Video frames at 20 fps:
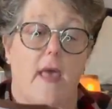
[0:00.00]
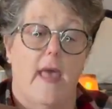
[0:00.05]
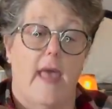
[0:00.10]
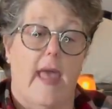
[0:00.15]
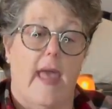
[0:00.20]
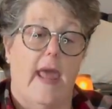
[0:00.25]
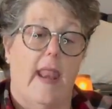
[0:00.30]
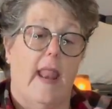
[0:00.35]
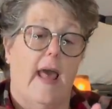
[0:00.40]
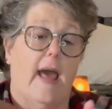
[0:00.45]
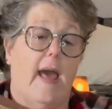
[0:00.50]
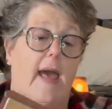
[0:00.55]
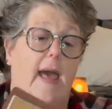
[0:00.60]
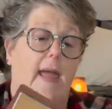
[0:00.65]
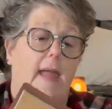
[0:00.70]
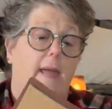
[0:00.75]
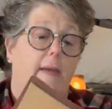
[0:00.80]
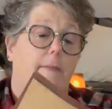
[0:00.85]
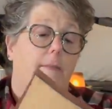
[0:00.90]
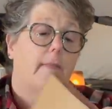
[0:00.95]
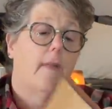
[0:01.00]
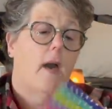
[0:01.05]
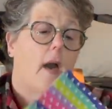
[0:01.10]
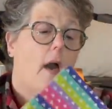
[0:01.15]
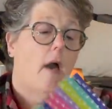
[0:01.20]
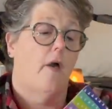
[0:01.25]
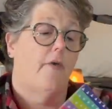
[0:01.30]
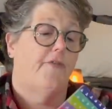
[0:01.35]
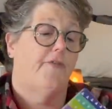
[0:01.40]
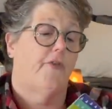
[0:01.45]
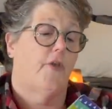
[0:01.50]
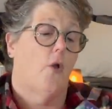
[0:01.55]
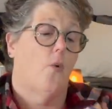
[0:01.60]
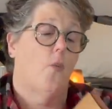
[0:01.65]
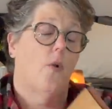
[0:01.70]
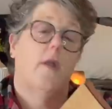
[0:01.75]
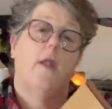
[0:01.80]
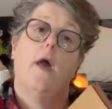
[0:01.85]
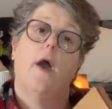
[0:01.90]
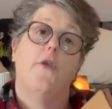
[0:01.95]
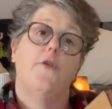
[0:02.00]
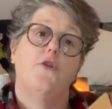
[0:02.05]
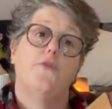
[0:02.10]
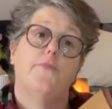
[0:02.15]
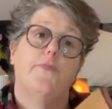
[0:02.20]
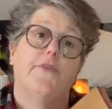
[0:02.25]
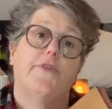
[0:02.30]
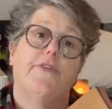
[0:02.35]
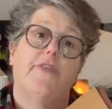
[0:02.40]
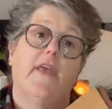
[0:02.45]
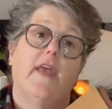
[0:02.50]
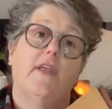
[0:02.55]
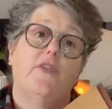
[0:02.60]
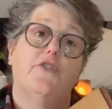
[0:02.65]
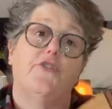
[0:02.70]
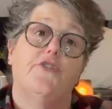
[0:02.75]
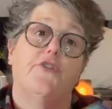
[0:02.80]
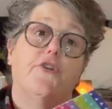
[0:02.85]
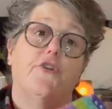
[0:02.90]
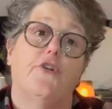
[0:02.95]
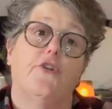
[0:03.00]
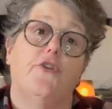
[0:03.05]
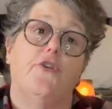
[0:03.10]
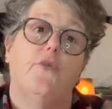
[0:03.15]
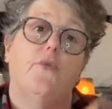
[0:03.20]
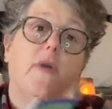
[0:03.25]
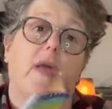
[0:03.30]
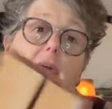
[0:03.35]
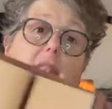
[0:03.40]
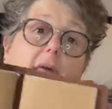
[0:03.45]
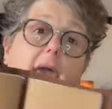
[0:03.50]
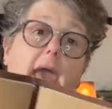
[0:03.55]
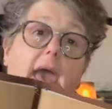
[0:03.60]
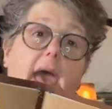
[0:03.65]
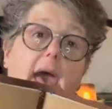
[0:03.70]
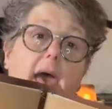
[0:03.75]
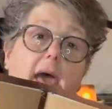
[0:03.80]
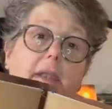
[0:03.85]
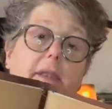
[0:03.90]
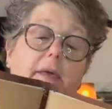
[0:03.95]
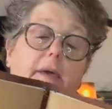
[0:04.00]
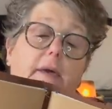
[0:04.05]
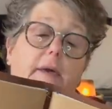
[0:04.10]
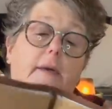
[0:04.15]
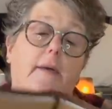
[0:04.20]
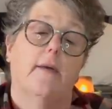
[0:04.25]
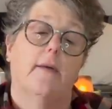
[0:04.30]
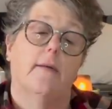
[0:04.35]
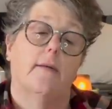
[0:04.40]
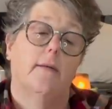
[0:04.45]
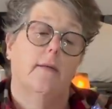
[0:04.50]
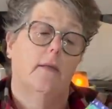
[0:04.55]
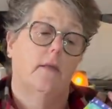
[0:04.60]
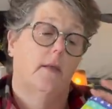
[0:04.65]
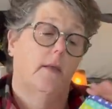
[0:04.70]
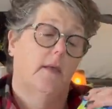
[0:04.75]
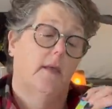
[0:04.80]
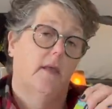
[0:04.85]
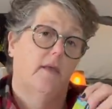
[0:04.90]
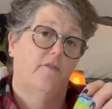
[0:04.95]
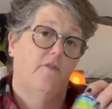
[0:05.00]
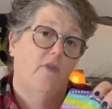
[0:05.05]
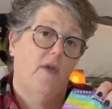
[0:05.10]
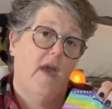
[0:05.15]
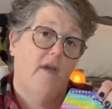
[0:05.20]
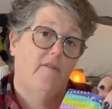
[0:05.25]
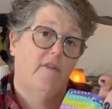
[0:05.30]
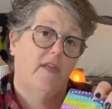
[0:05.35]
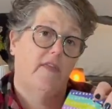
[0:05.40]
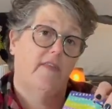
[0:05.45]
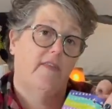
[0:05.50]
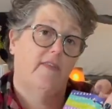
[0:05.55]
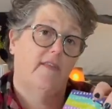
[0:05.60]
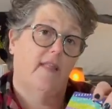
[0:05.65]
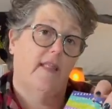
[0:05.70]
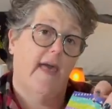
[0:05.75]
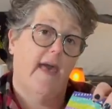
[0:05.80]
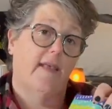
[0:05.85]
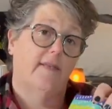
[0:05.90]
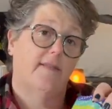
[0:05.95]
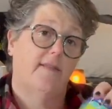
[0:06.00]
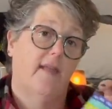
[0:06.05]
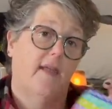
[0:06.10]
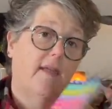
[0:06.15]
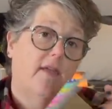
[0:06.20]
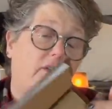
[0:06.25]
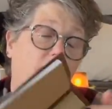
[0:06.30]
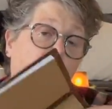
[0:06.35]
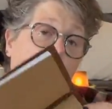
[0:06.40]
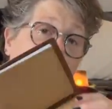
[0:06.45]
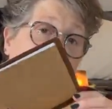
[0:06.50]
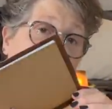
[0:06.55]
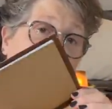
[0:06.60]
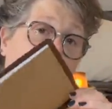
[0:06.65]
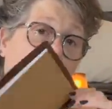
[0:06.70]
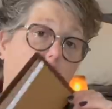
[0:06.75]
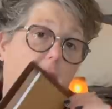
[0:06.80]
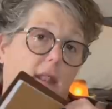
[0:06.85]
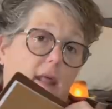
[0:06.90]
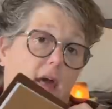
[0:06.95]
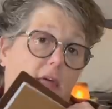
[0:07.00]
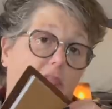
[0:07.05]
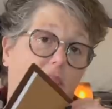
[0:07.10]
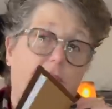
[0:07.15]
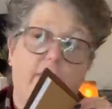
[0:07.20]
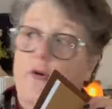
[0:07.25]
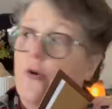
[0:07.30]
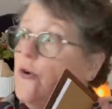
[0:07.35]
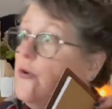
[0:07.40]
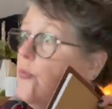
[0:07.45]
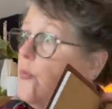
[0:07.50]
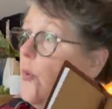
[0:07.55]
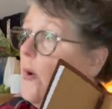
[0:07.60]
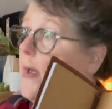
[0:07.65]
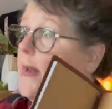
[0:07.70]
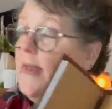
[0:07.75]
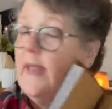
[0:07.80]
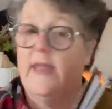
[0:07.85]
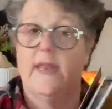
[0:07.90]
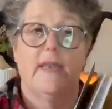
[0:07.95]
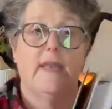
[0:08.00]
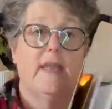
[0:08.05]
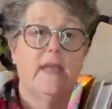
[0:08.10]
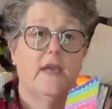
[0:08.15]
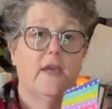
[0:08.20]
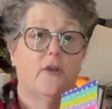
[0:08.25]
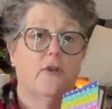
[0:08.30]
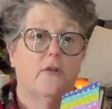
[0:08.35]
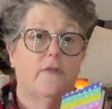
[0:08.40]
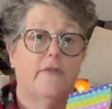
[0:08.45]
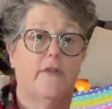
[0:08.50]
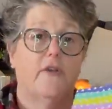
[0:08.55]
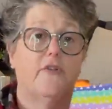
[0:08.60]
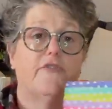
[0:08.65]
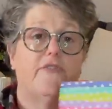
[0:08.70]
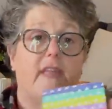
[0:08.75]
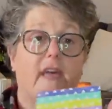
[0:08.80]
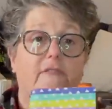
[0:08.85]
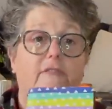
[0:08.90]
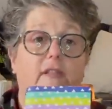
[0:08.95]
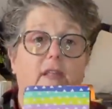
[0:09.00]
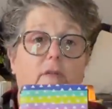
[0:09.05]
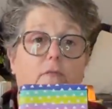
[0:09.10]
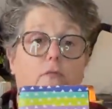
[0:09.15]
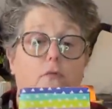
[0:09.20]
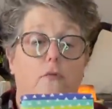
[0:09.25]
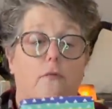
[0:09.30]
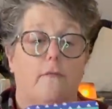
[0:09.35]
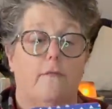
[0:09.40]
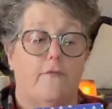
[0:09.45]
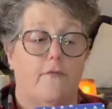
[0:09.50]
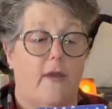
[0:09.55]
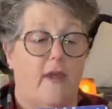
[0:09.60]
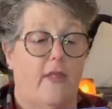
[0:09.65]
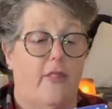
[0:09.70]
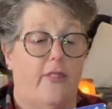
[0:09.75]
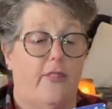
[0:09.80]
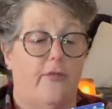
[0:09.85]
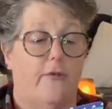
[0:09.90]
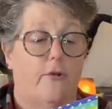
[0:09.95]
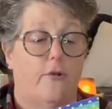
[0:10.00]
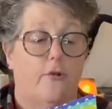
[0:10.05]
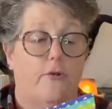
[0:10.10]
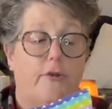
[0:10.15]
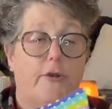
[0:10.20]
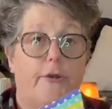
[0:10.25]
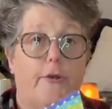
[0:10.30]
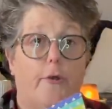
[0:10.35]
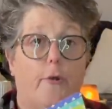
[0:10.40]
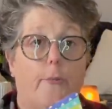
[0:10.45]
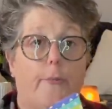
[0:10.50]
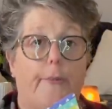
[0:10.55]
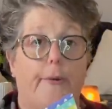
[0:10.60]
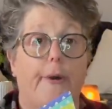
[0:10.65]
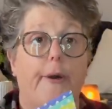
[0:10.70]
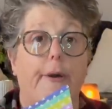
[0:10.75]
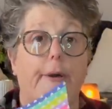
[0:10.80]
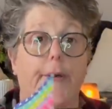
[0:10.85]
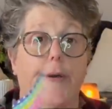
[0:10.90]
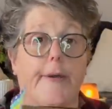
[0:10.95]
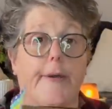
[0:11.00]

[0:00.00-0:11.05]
And I am also 100% sure you can add, if you have any of this elastic, you can add an, a third one in here. There's definitely room for a third notebook